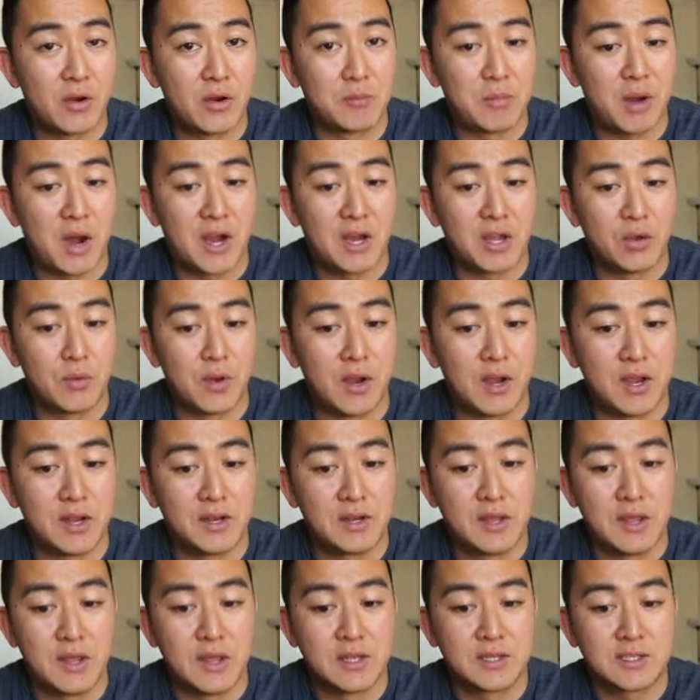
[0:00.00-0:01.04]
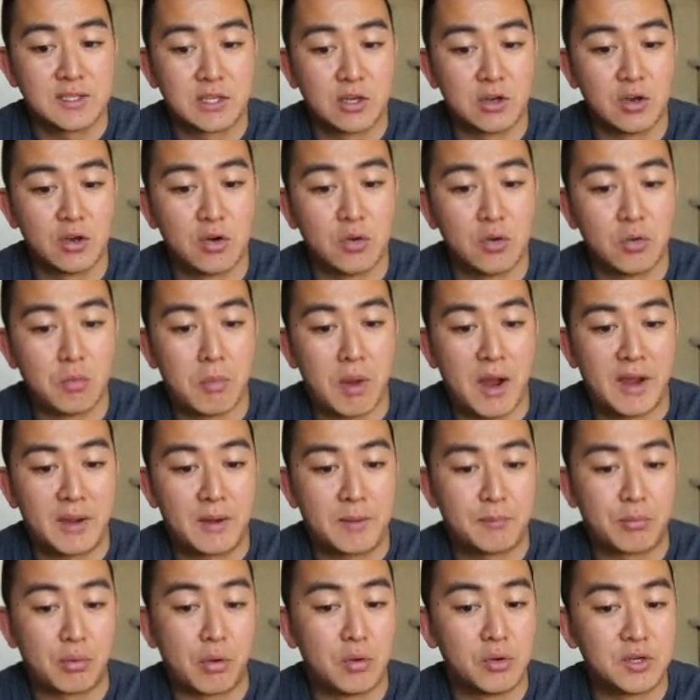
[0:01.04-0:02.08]
of body weight. So my
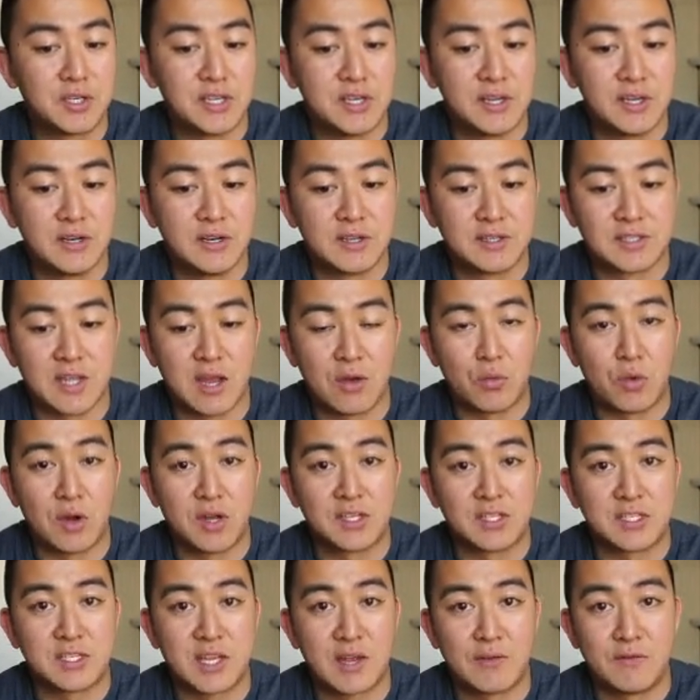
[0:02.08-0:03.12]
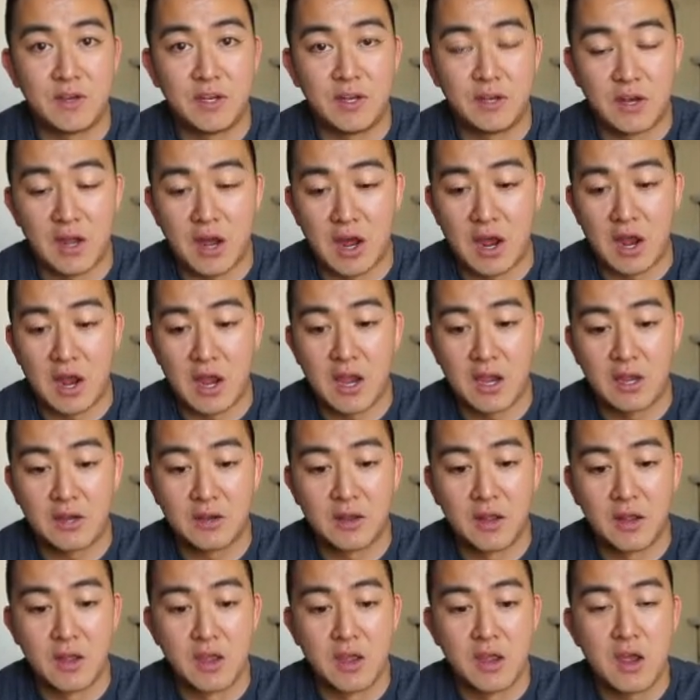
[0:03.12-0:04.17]
protein is at 179.
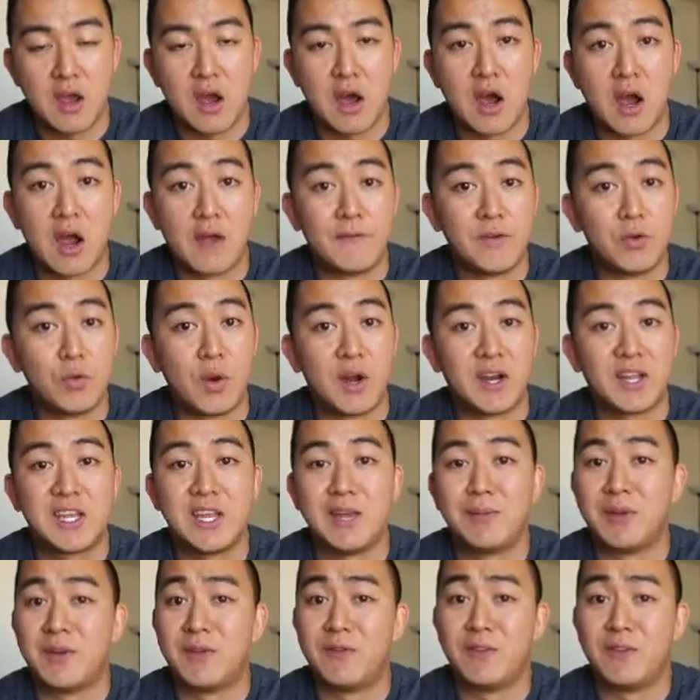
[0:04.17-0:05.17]
Uh, if you want to keep it